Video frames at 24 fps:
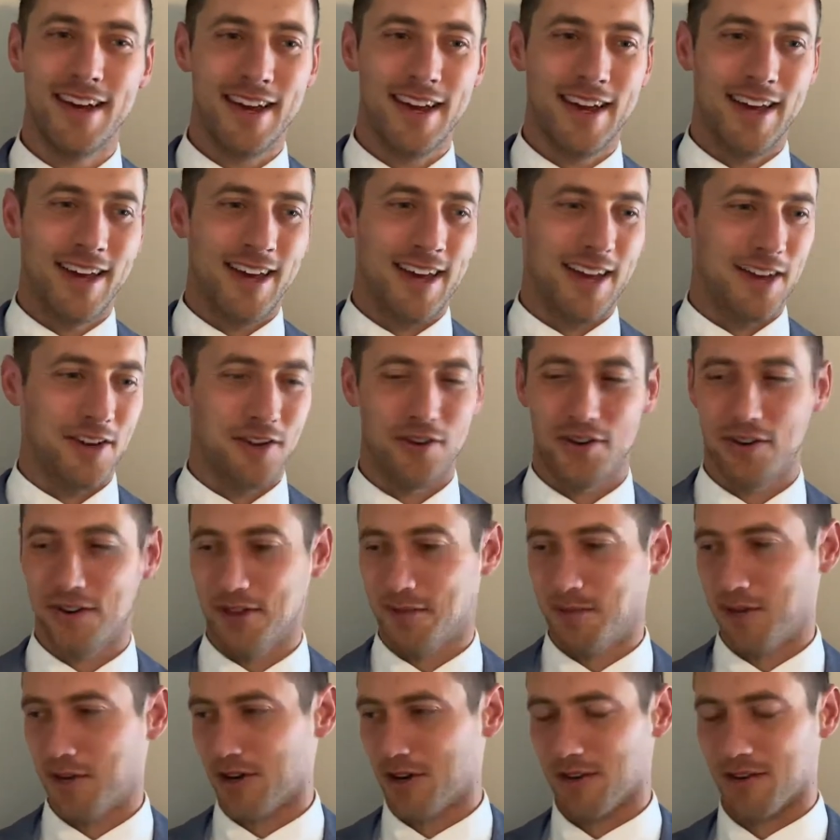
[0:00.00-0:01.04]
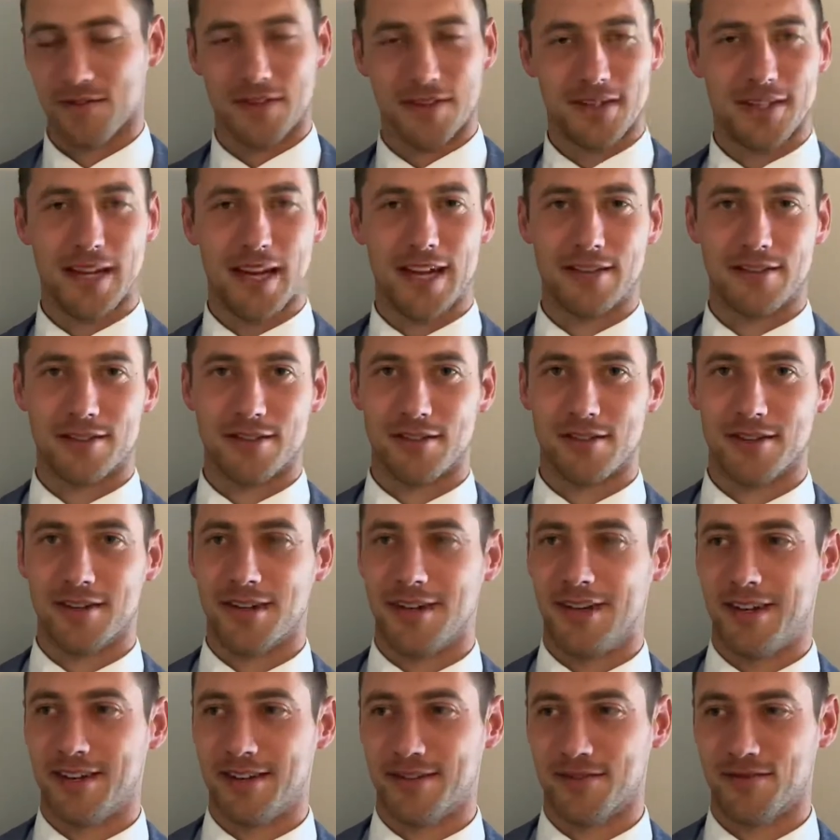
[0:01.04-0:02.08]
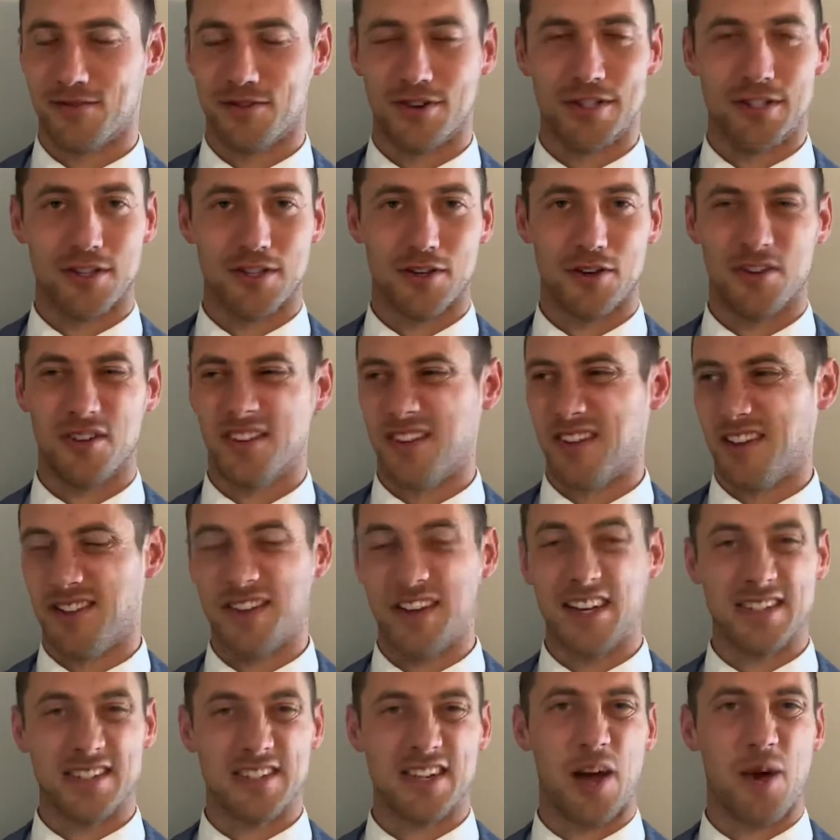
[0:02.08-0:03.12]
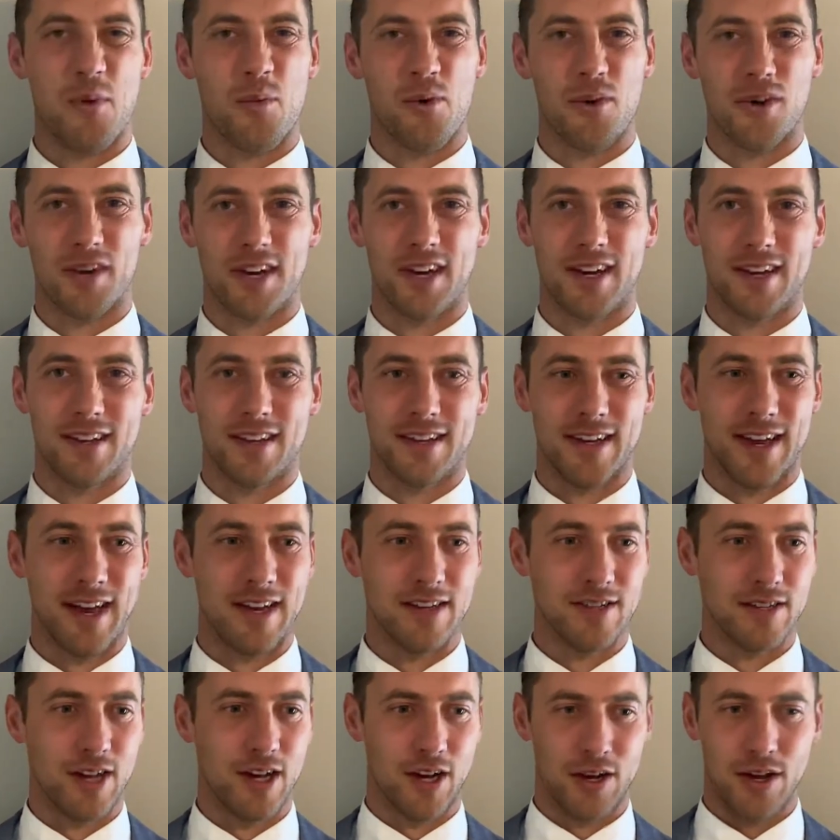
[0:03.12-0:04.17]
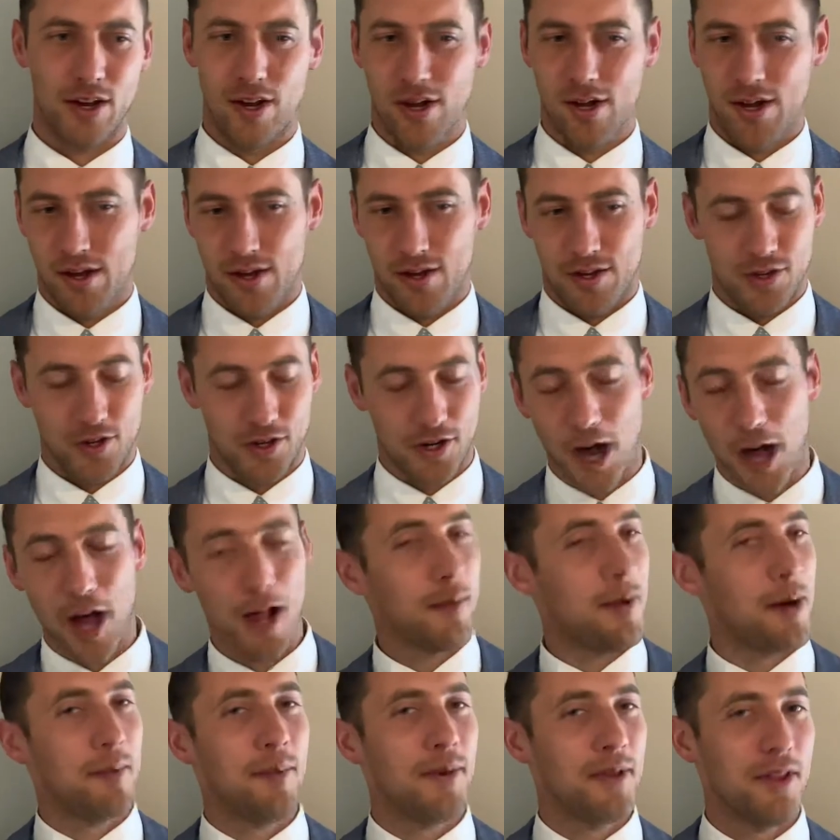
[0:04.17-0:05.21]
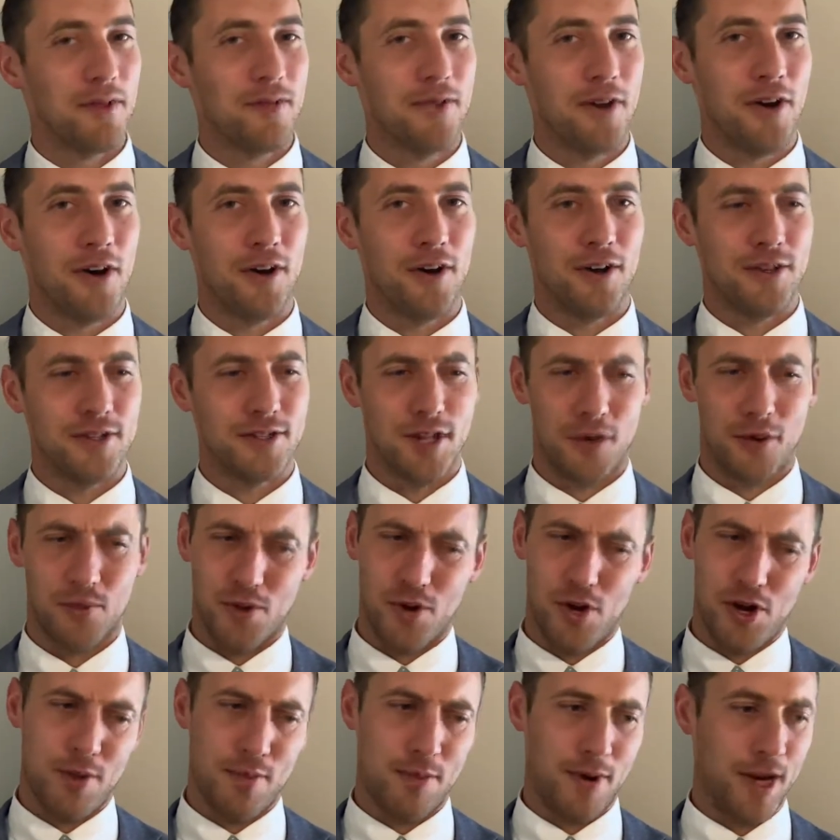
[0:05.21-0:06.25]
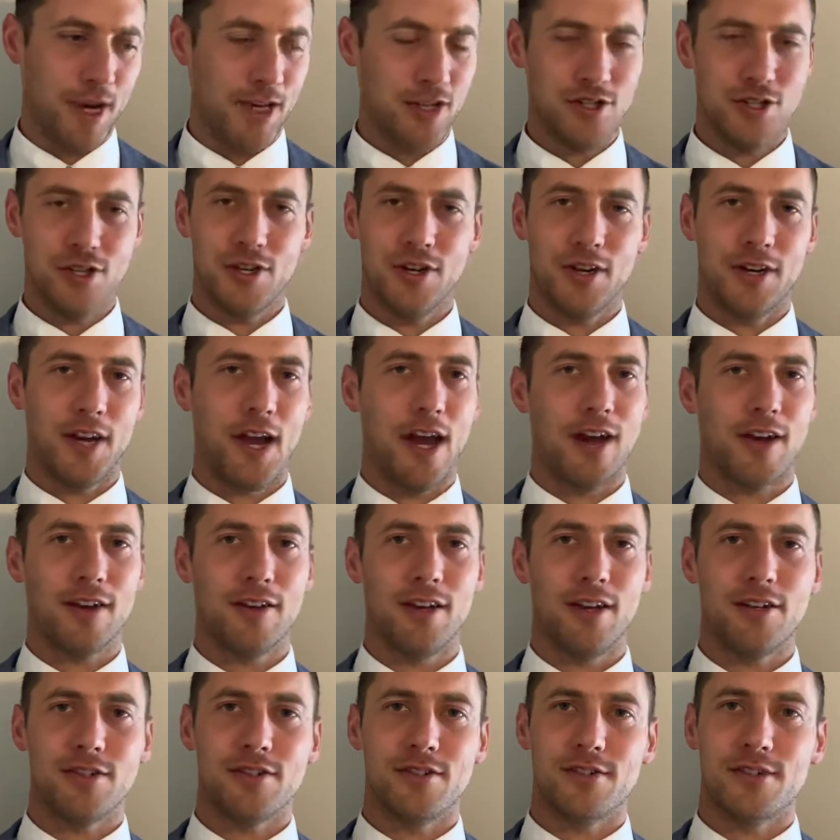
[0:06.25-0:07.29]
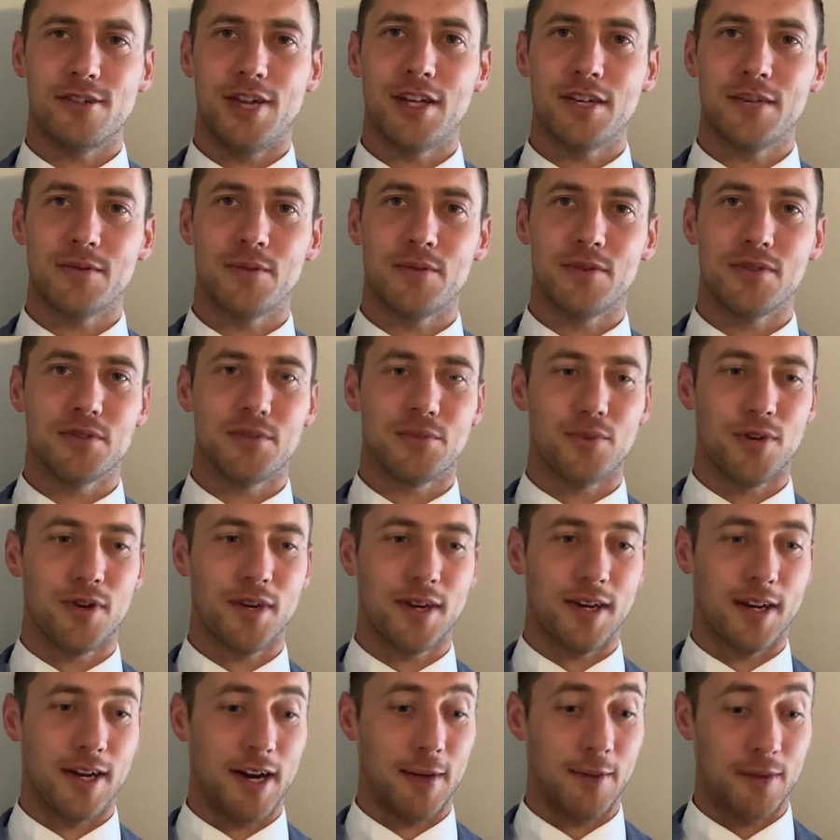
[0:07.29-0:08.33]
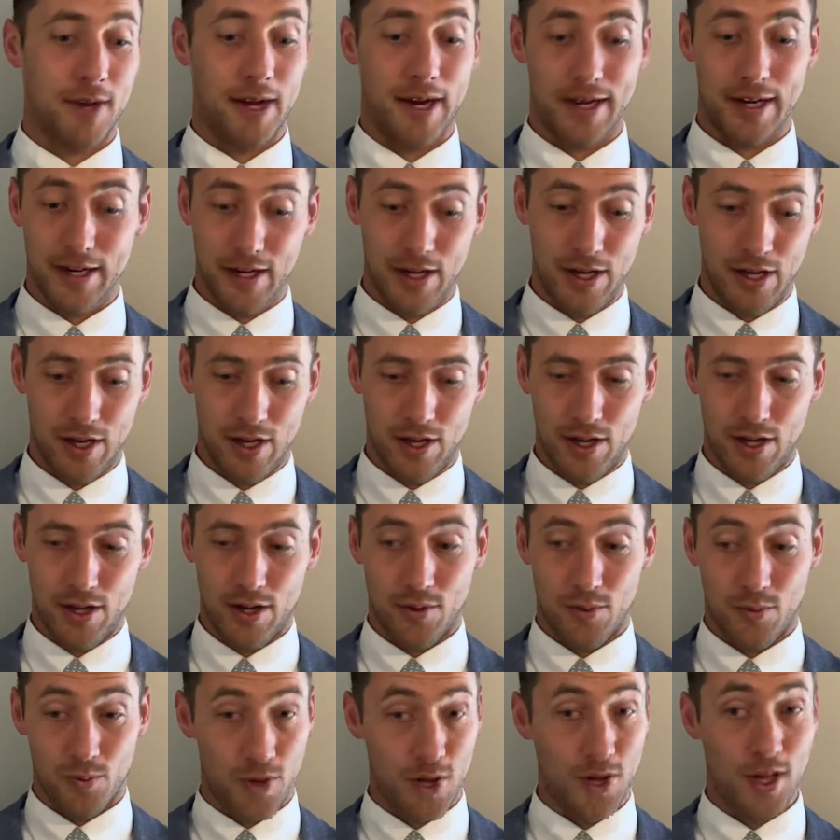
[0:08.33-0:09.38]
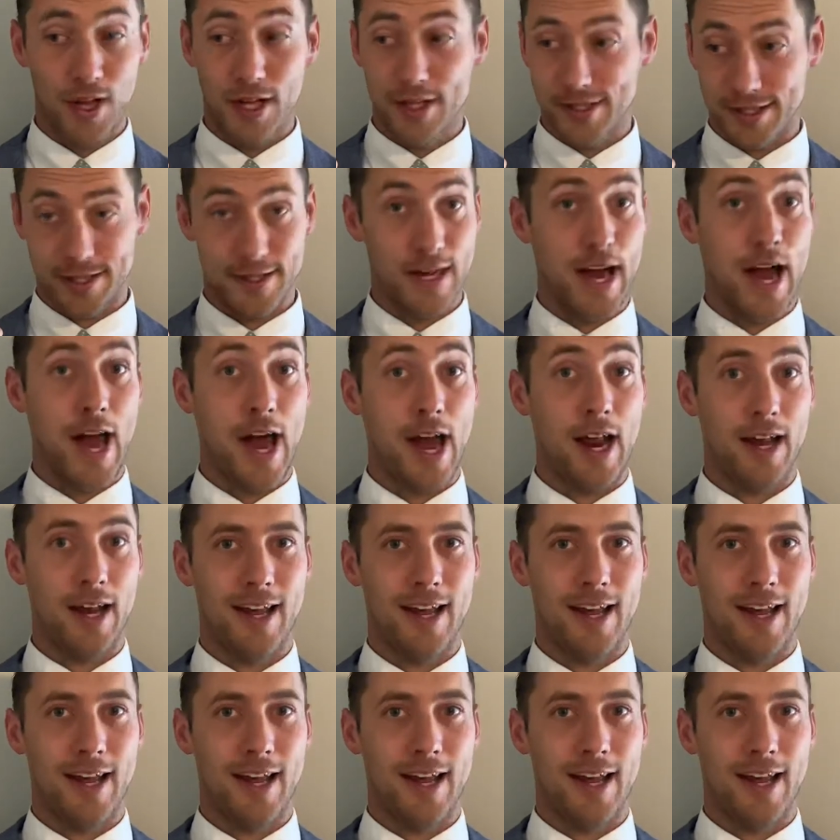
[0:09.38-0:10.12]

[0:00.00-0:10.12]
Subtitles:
and you're in the middle of the desert and it's freezing cold and the thing's not working, and the guy's like, you call him up on the phone and he's like, well, my engineering calculations say it's supposed to work, and I'm like, well, it's not.